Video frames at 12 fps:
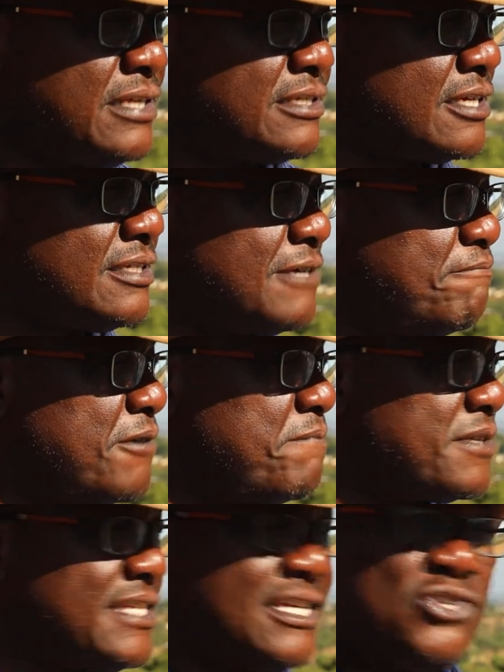intents and
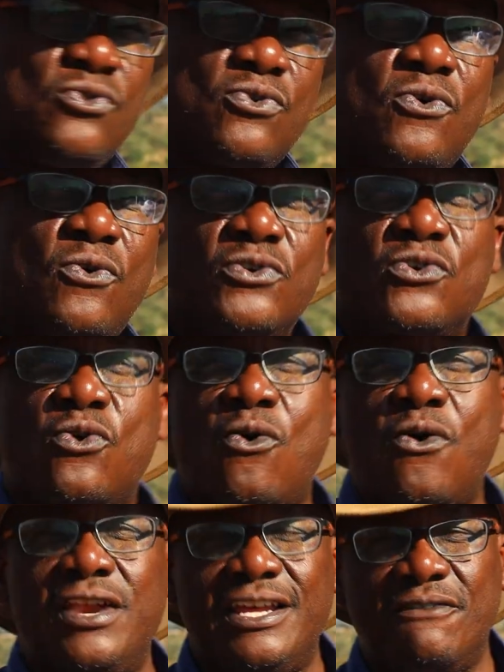purposes, you could
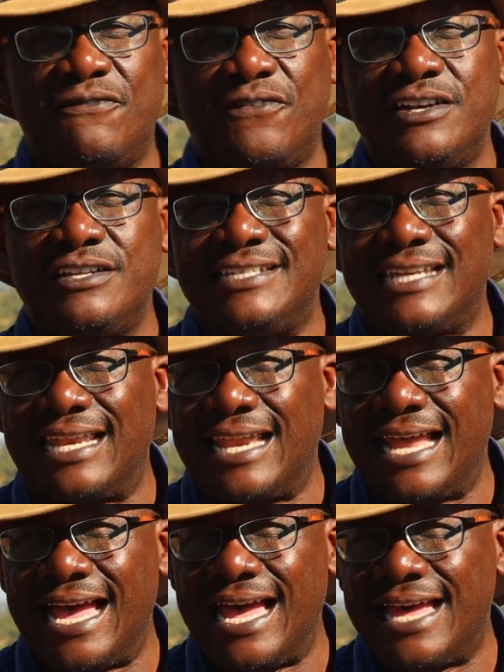call it
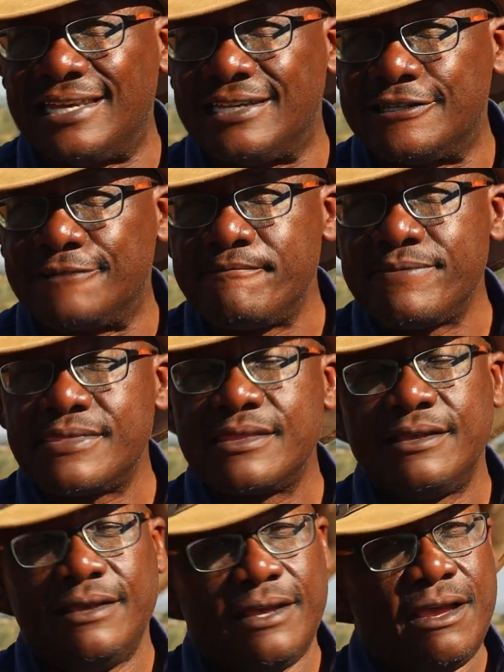virgin land.
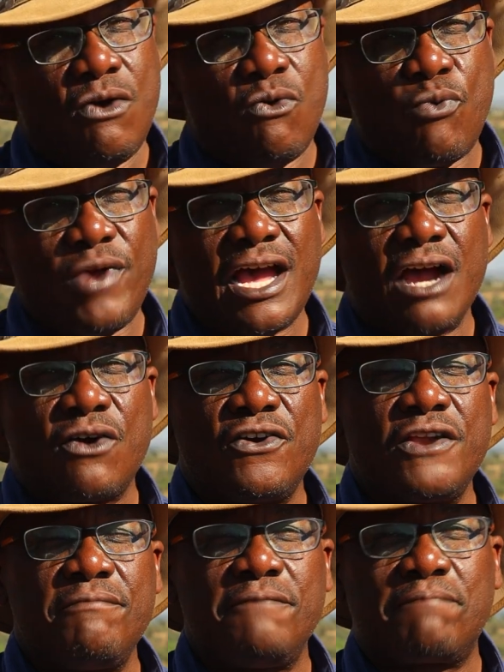We are
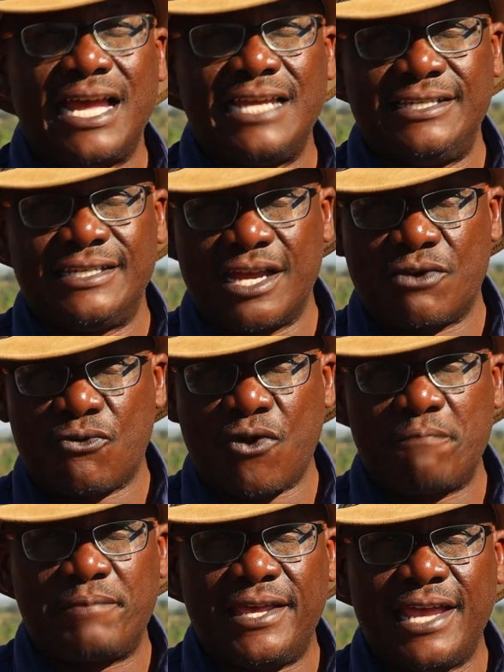going to be planting a
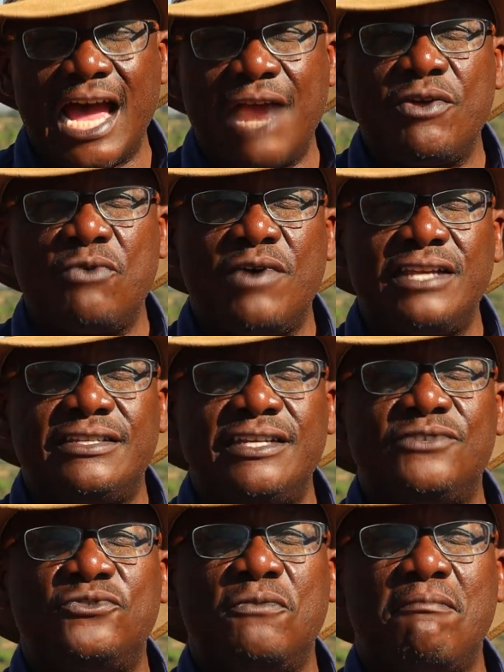crop here, and we
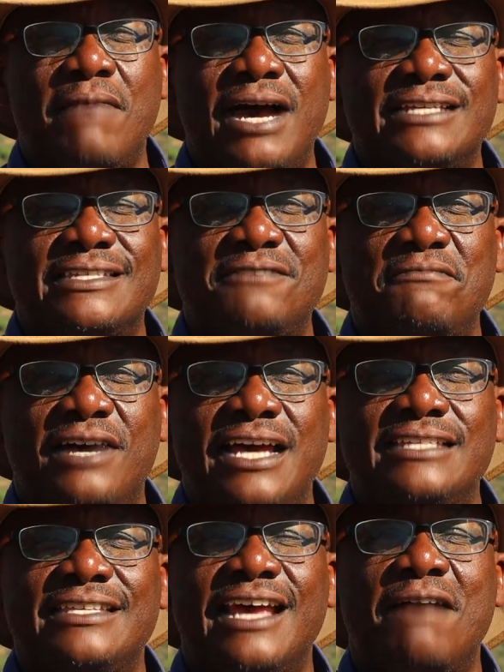wanted to
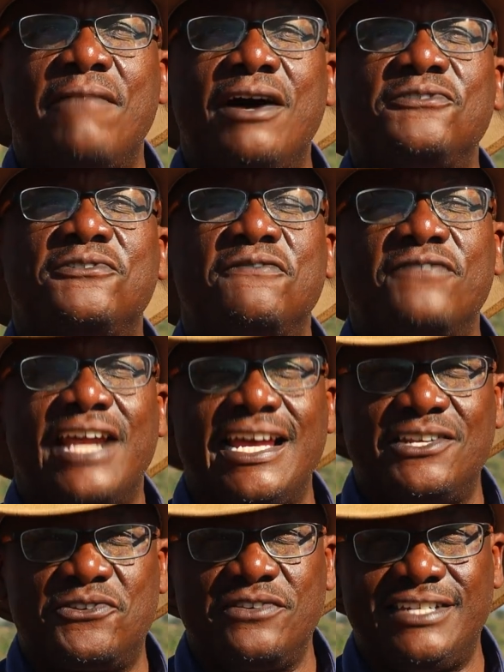maximize the amount of
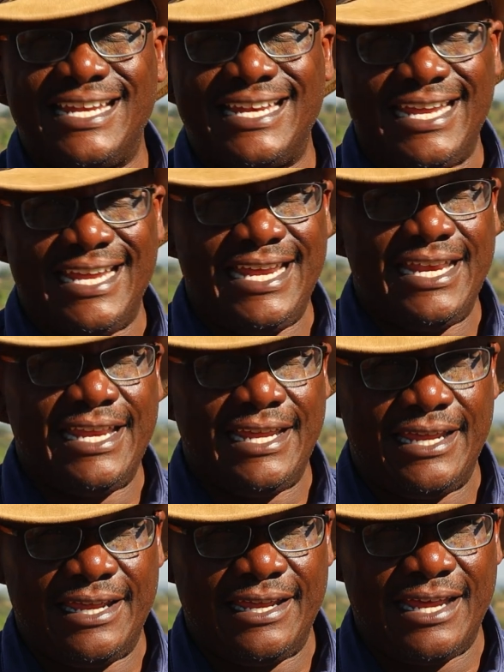nitrogen
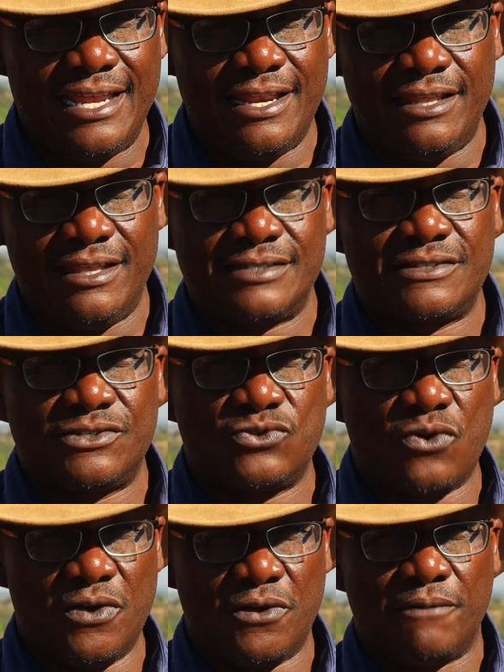in this
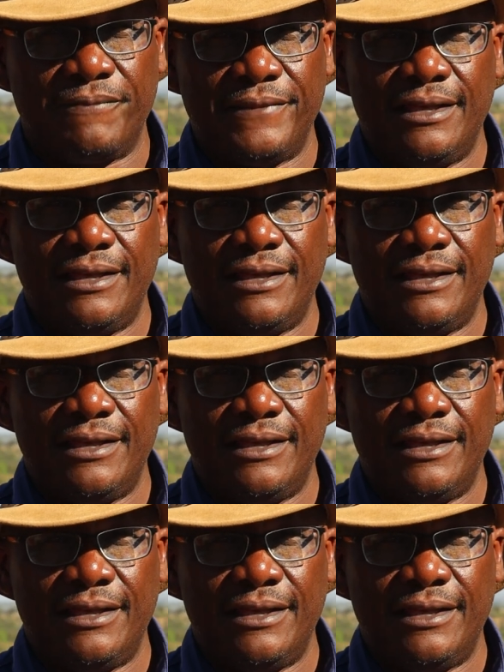soil.